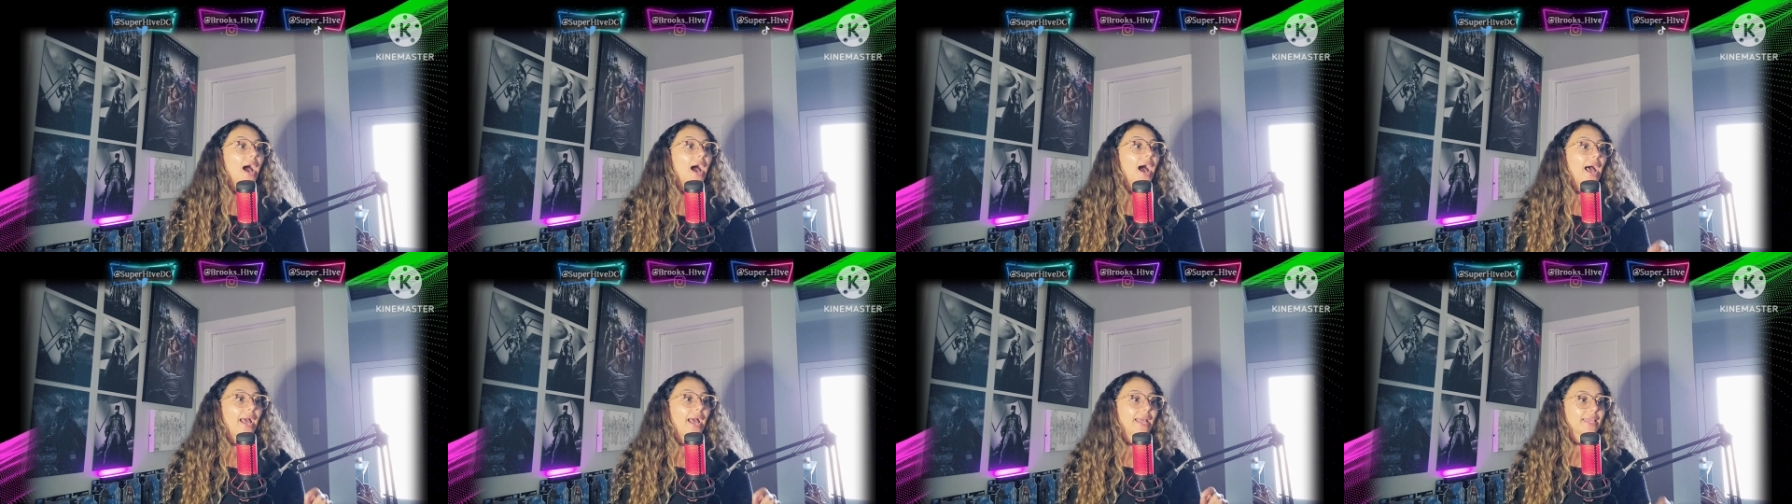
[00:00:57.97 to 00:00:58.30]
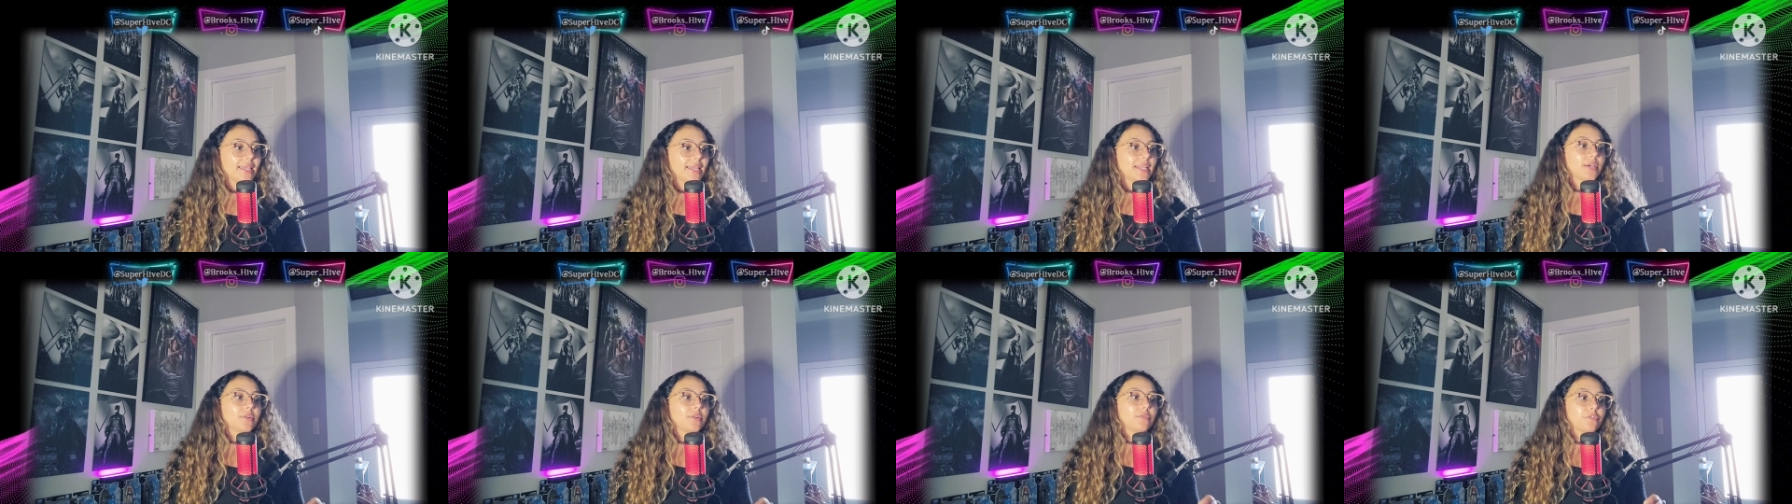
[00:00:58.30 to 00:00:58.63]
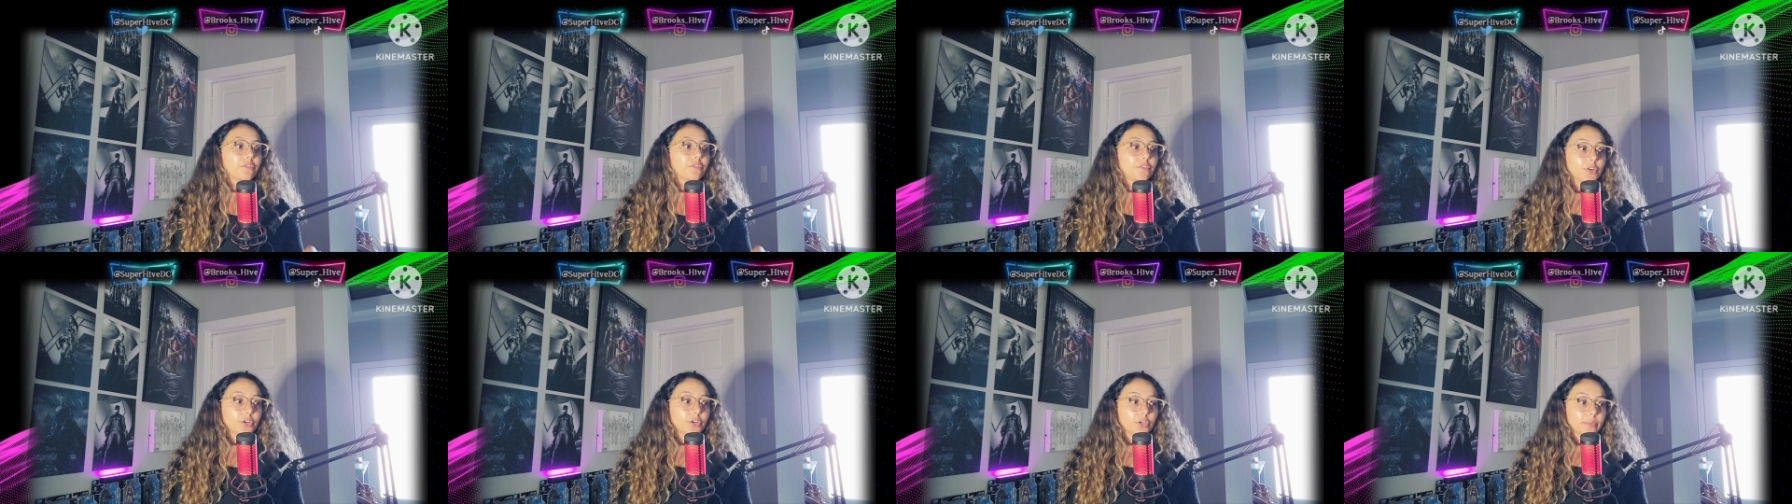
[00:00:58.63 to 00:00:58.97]
I can
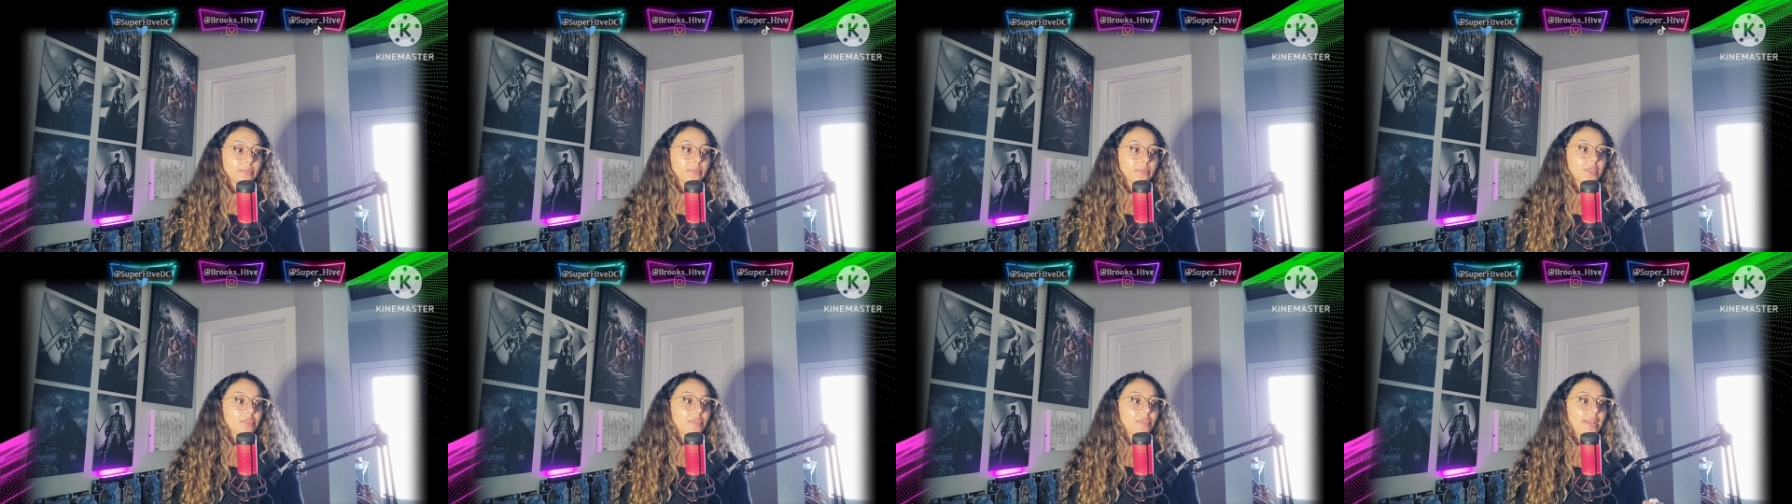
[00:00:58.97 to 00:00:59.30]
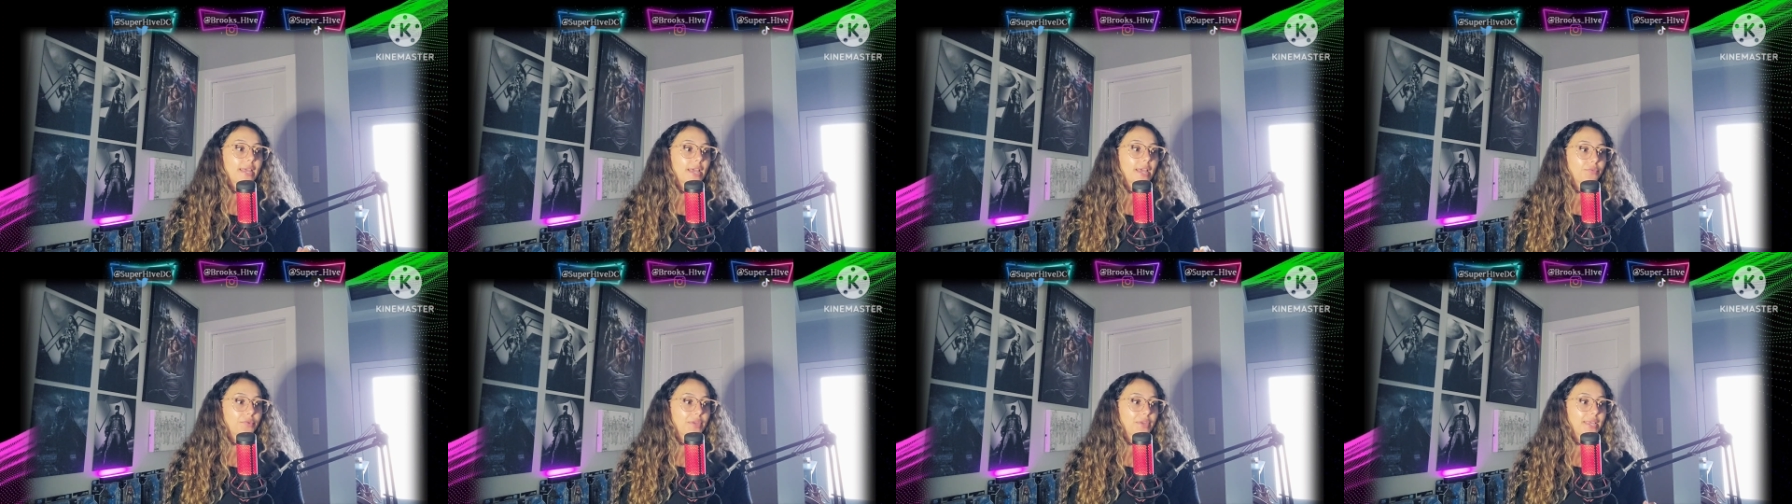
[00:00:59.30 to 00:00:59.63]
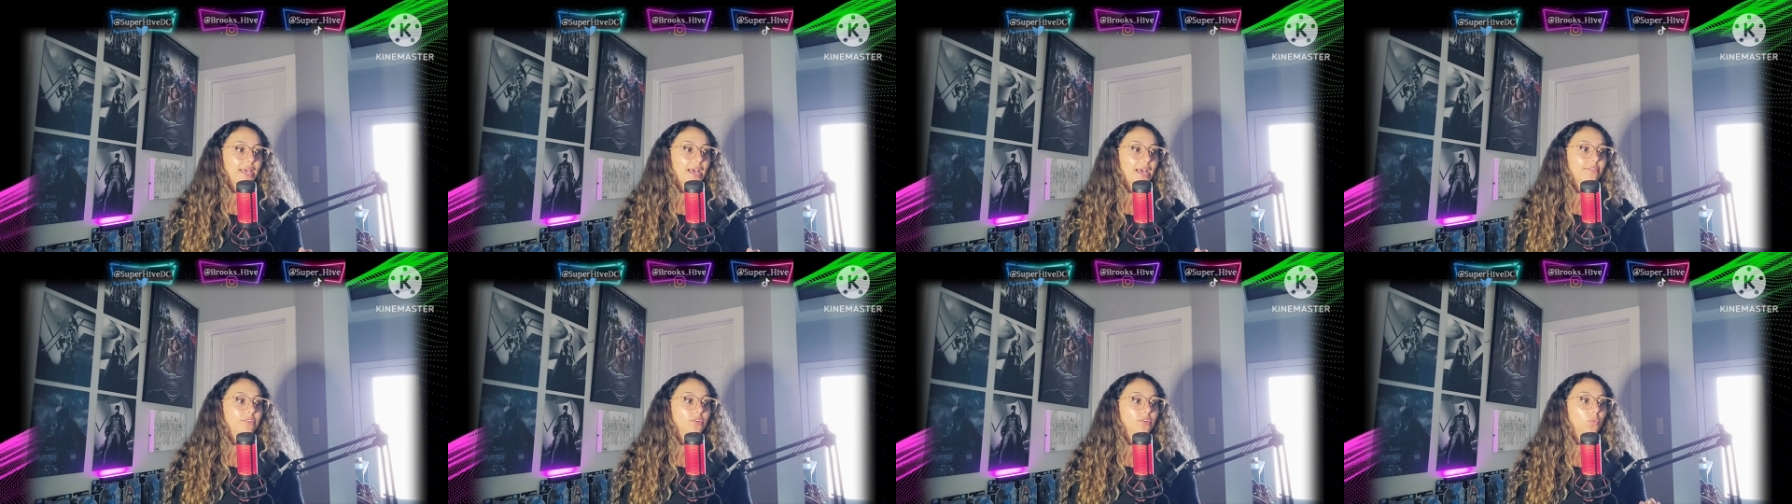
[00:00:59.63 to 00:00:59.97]
confirm that Henry
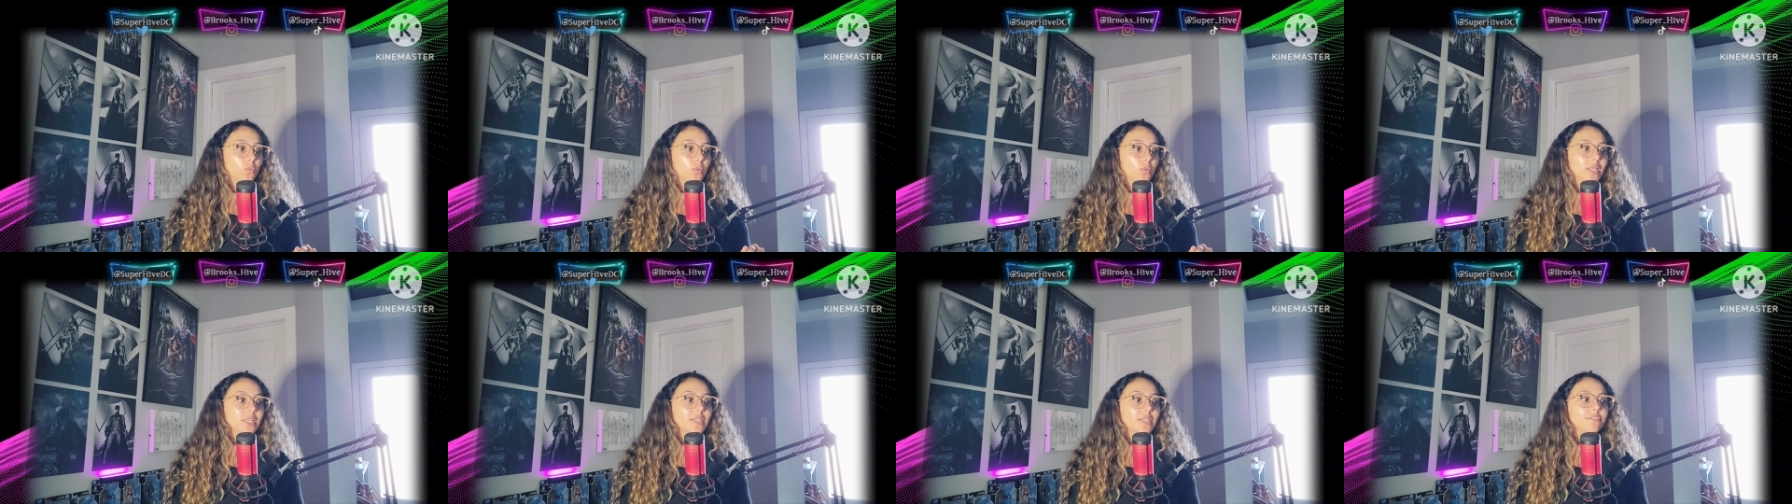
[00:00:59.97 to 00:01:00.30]
Cavill will